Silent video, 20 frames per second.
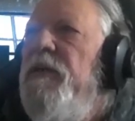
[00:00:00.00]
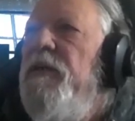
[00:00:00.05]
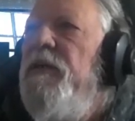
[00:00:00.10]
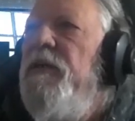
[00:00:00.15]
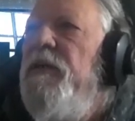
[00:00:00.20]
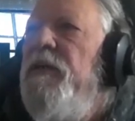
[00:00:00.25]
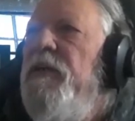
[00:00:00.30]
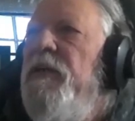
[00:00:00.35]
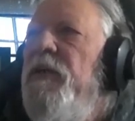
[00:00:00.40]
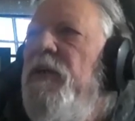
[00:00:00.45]

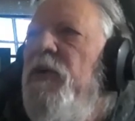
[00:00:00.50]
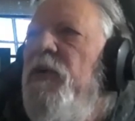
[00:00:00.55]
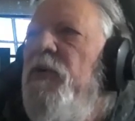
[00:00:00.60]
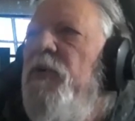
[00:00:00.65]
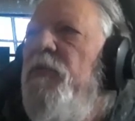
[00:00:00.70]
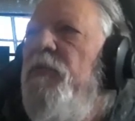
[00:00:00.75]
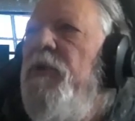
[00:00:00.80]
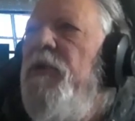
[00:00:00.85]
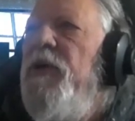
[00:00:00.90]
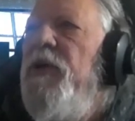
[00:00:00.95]
No
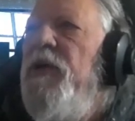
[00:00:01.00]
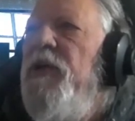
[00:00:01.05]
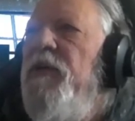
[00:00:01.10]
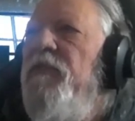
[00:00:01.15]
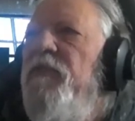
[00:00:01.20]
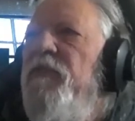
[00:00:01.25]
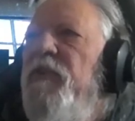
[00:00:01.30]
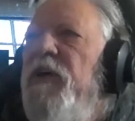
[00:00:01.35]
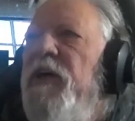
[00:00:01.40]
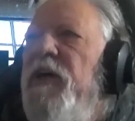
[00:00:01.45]
MIDI
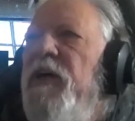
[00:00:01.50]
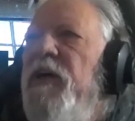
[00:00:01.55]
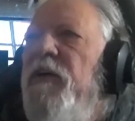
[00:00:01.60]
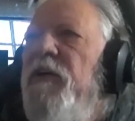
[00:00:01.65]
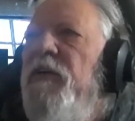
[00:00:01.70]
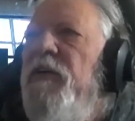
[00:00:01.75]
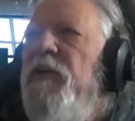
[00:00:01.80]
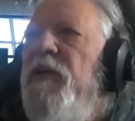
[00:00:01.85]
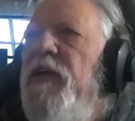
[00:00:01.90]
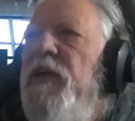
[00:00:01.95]

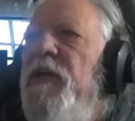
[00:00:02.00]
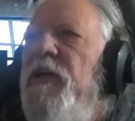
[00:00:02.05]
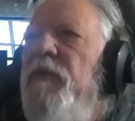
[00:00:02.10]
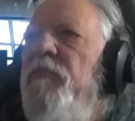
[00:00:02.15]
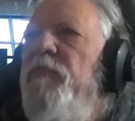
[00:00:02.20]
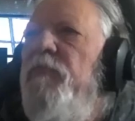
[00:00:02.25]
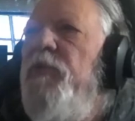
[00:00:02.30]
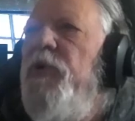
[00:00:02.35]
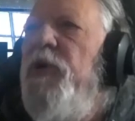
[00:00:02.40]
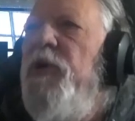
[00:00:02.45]
found.
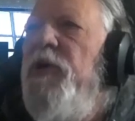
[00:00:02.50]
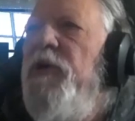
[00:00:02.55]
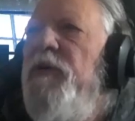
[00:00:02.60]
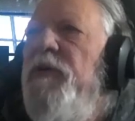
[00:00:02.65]
Input.